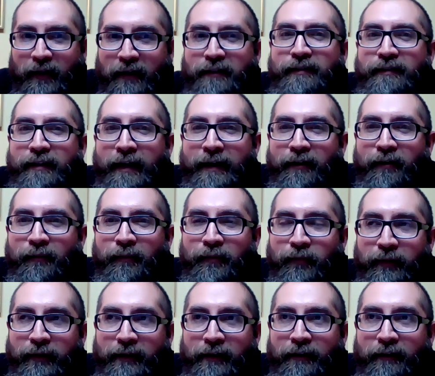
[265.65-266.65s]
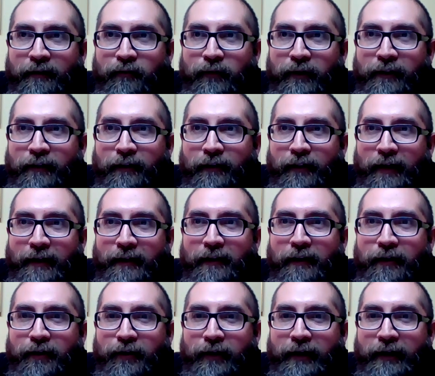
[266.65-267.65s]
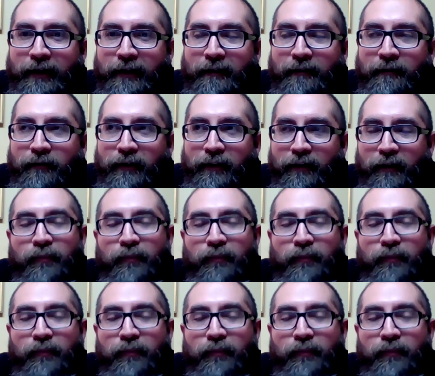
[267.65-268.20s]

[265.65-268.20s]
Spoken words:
can help with that learning and with